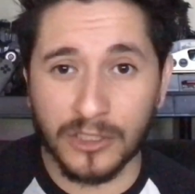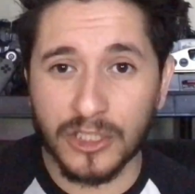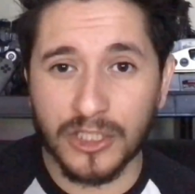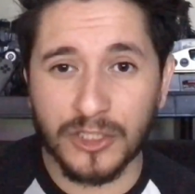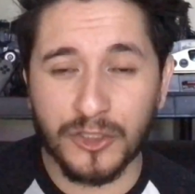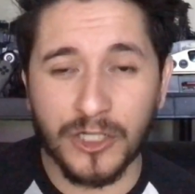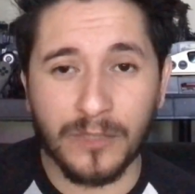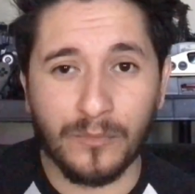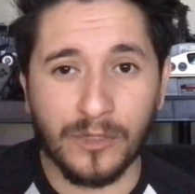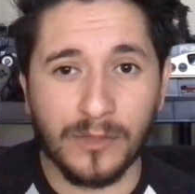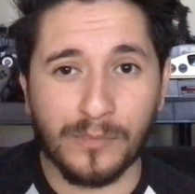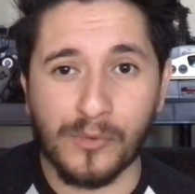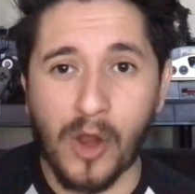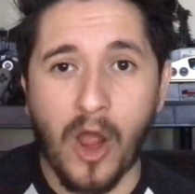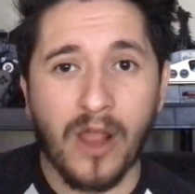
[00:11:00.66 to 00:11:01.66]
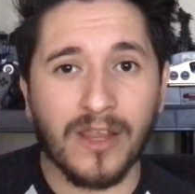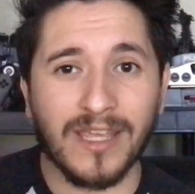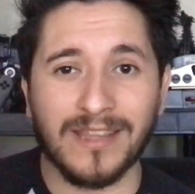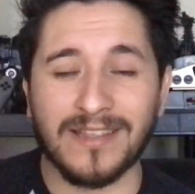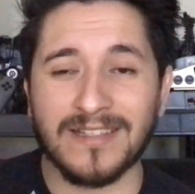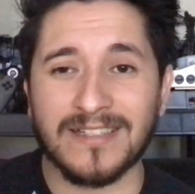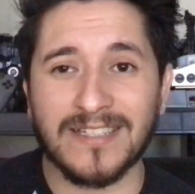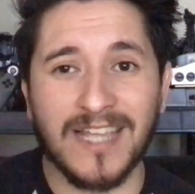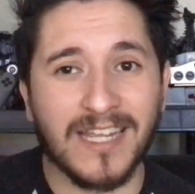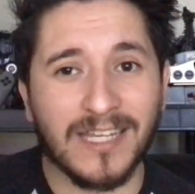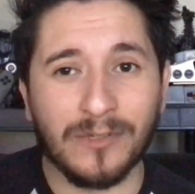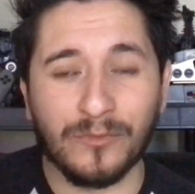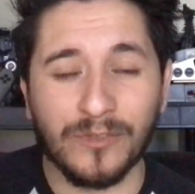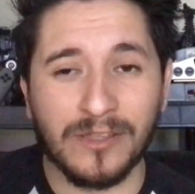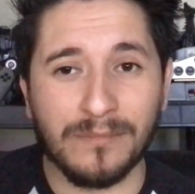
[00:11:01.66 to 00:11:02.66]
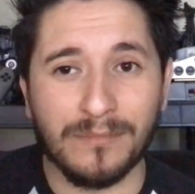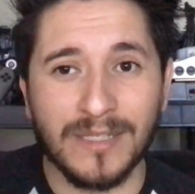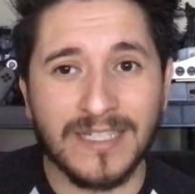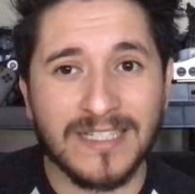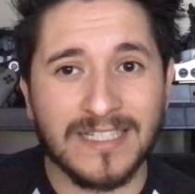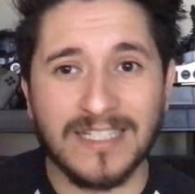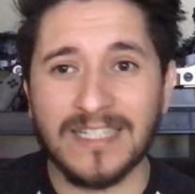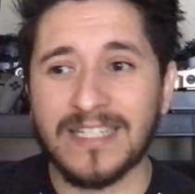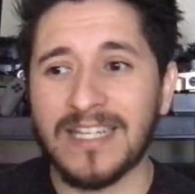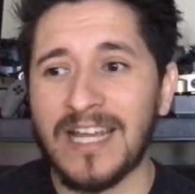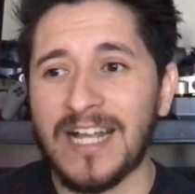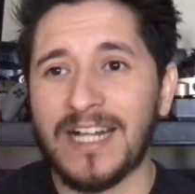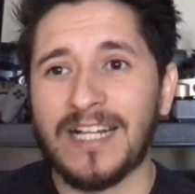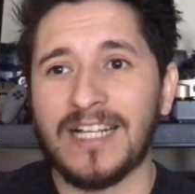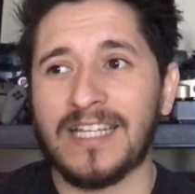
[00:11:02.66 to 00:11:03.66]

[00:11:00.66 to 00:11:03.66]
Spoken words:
first gym with Brock and the second with Misty.